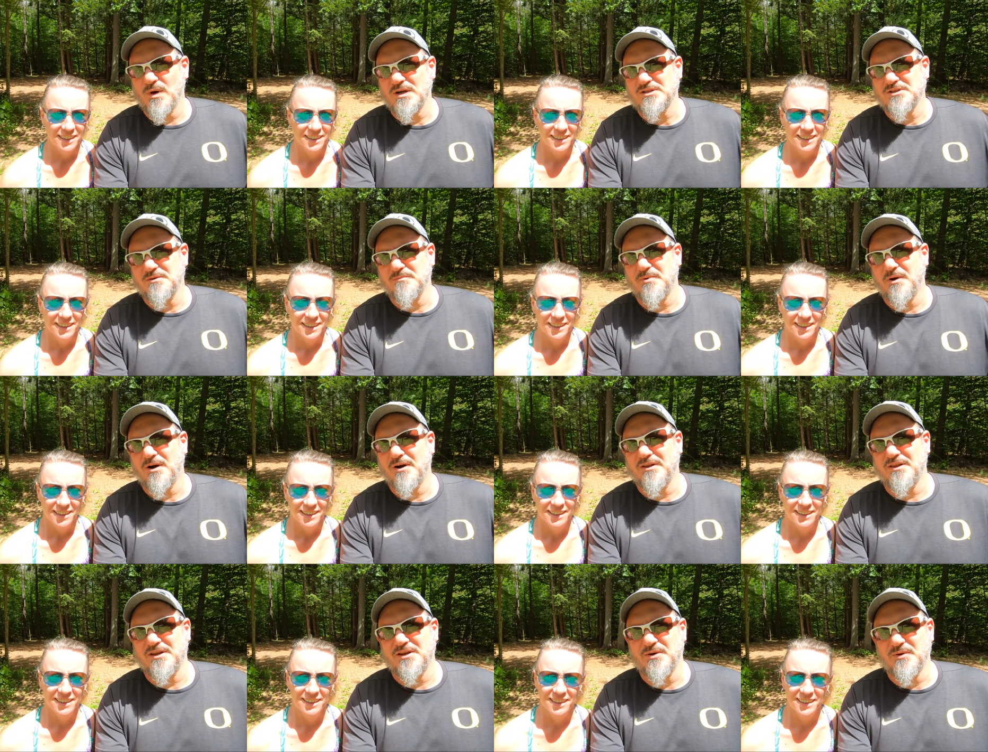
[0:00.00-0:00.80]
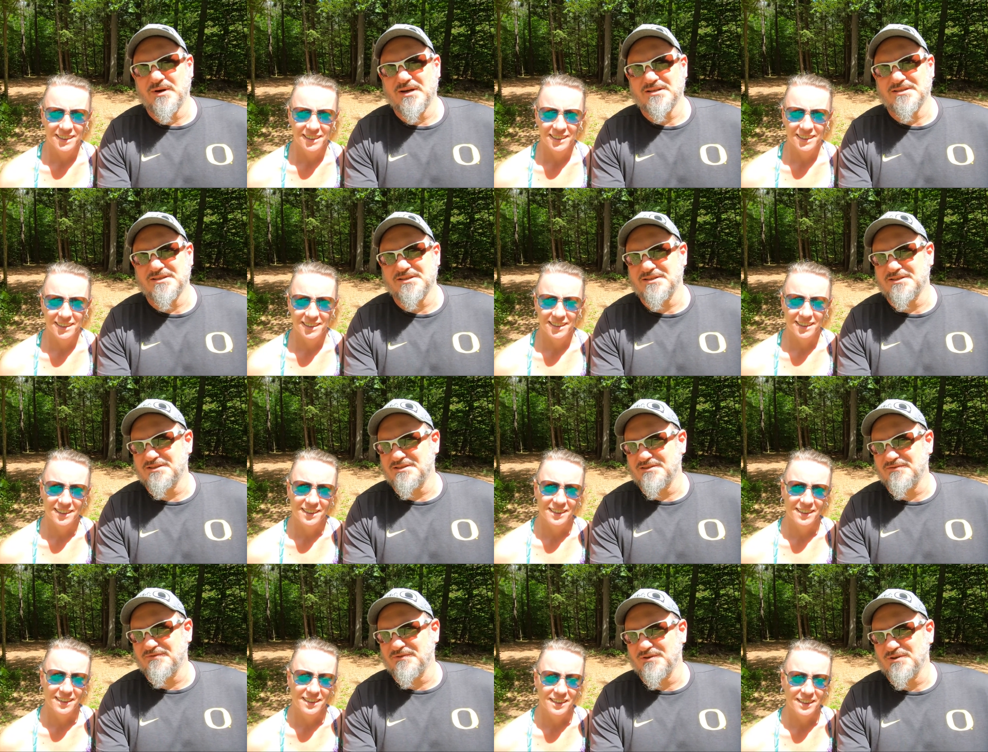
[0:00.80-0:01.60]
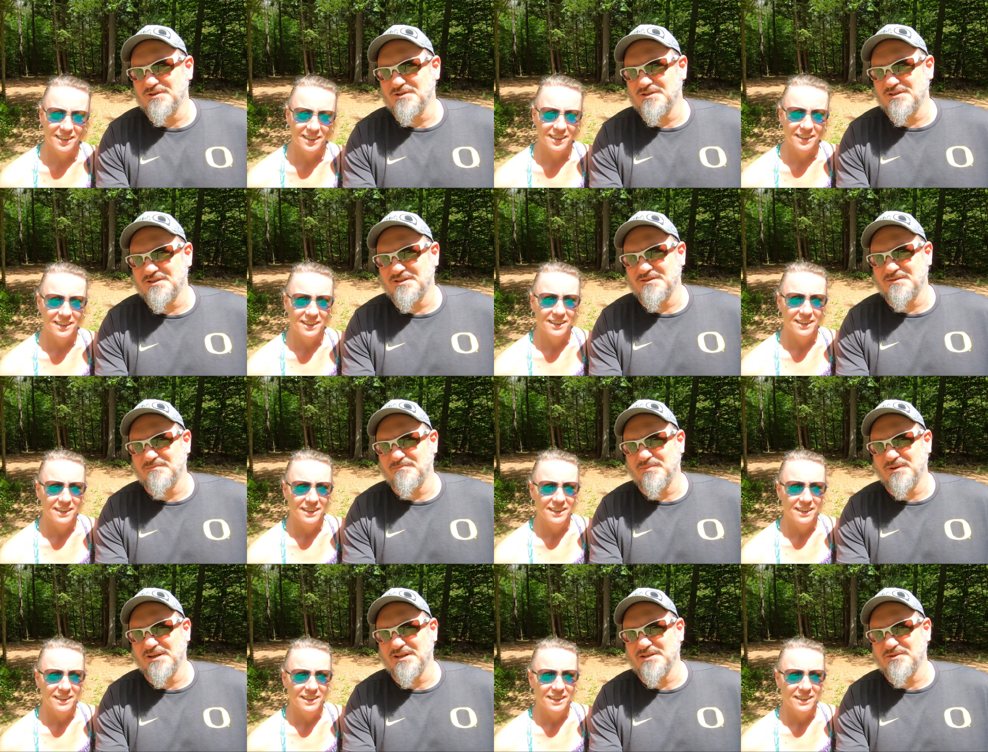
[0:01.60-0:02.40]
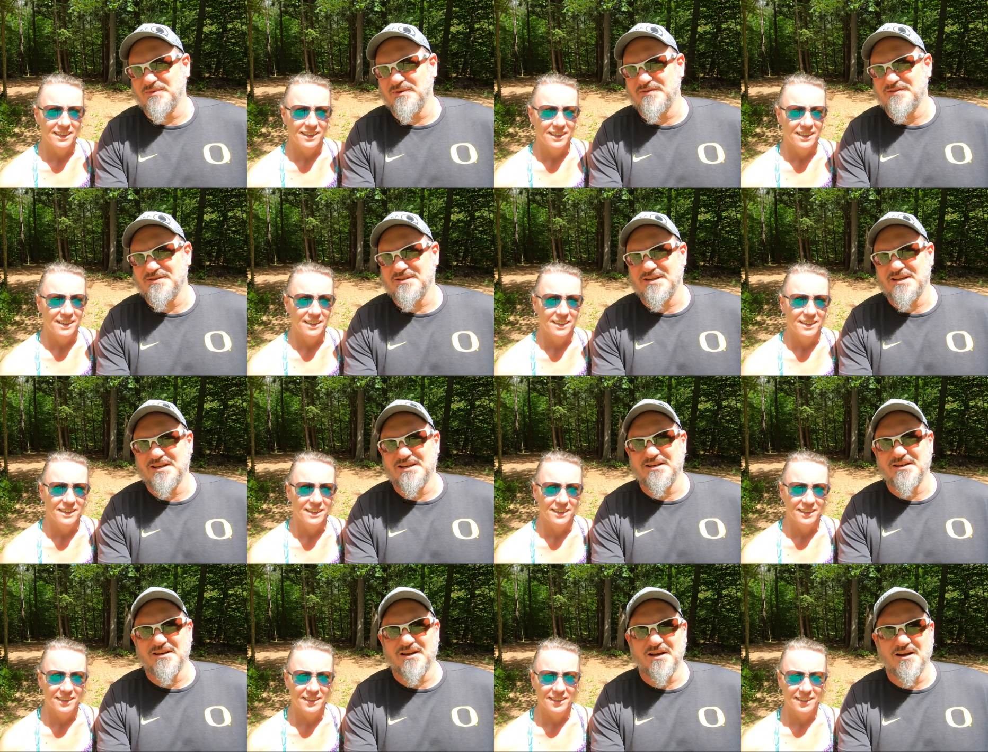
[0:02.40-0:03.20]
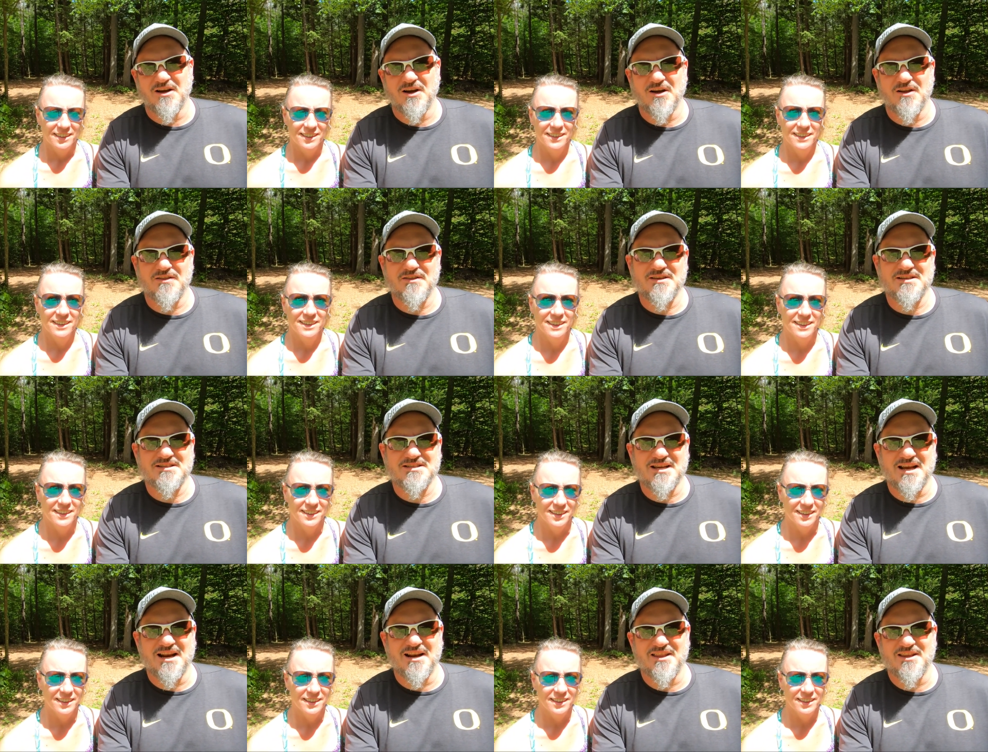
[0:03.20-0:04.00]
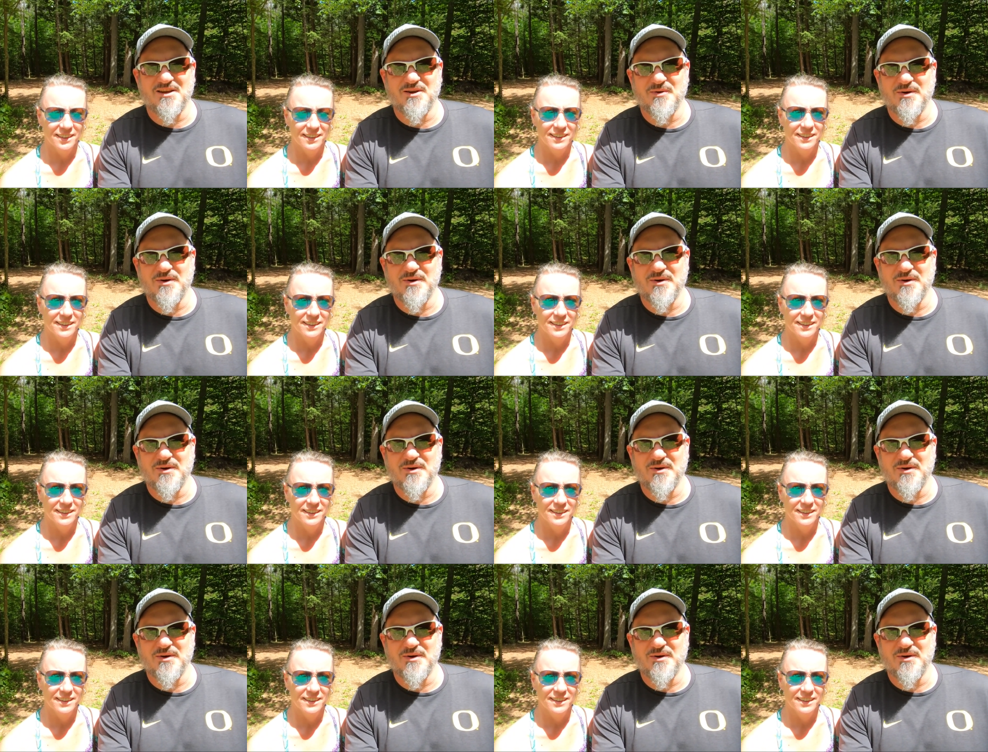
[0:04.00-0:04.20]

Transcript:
Speaker 1: western part of the US, this is the first place we've seen on this side of the